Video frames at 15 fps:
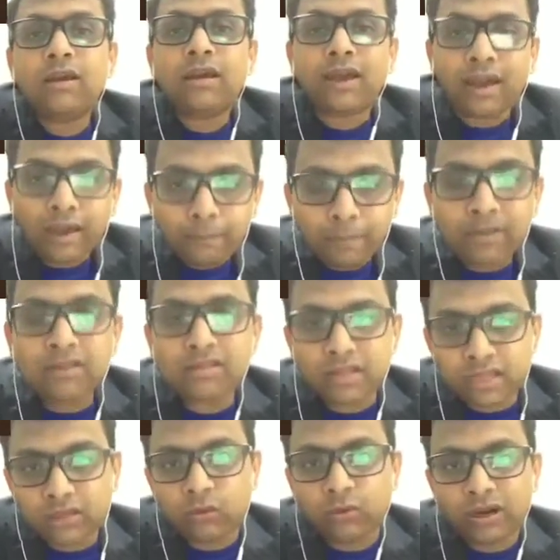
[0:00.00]
happens
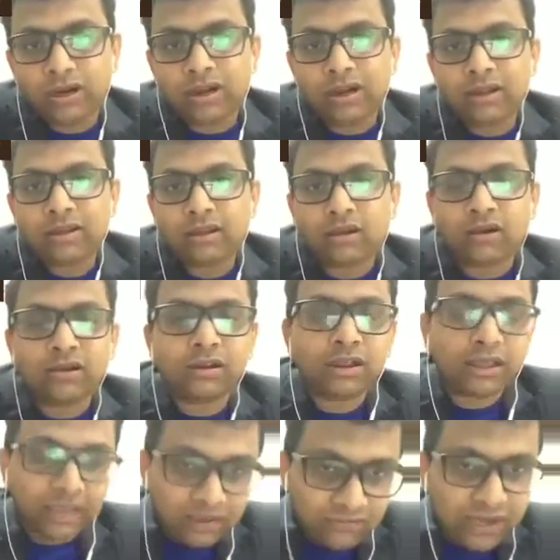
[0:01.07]
in the world on
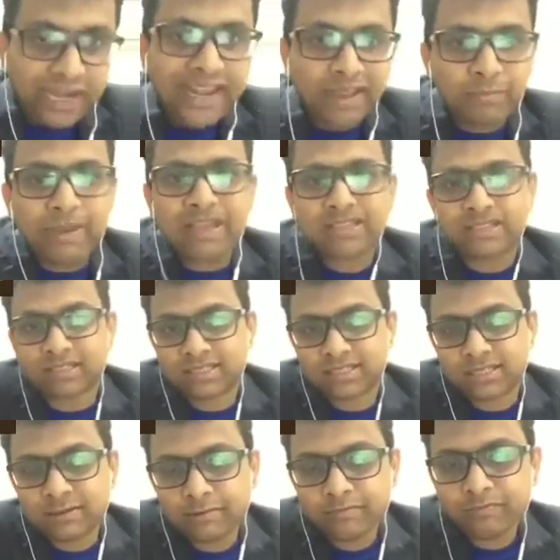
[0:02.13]
everyday
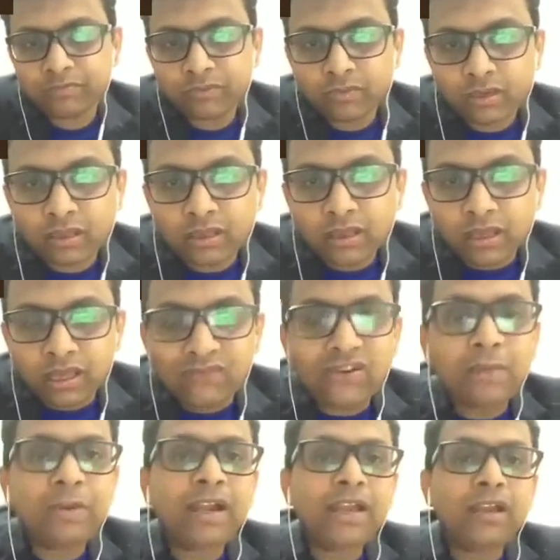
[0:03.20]
basis.
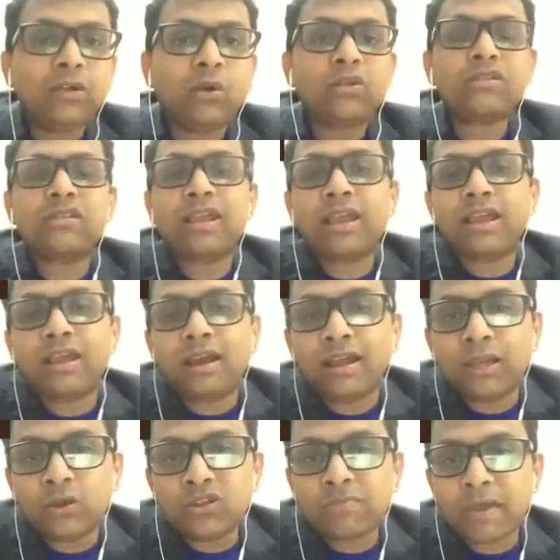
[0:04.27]
Everybody knows the
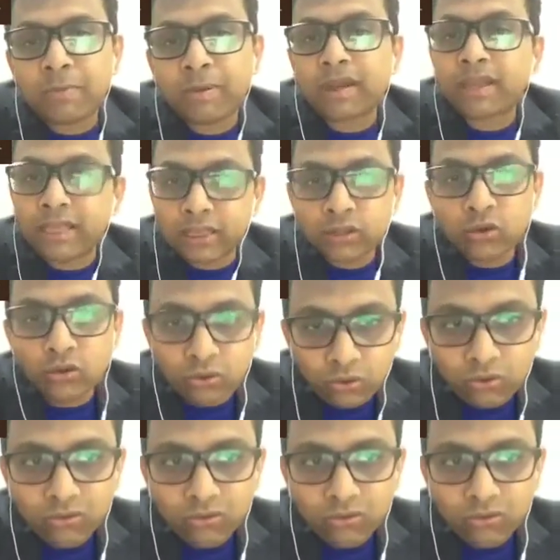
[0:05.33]
newspaper Hindu.